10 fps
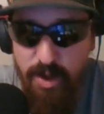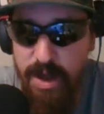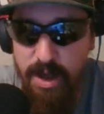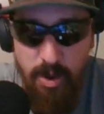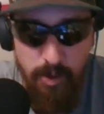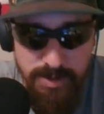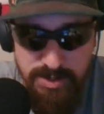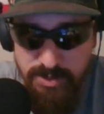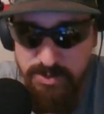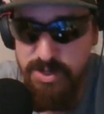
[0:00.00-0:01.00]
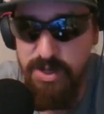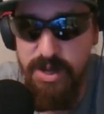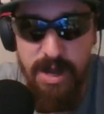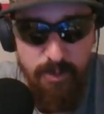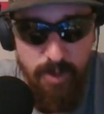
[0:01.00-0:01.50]
I always used it.
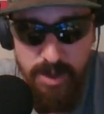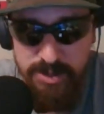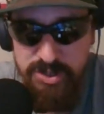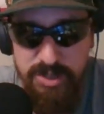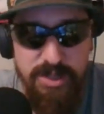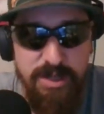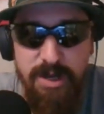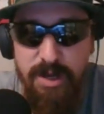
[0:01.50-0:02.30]
I washed it.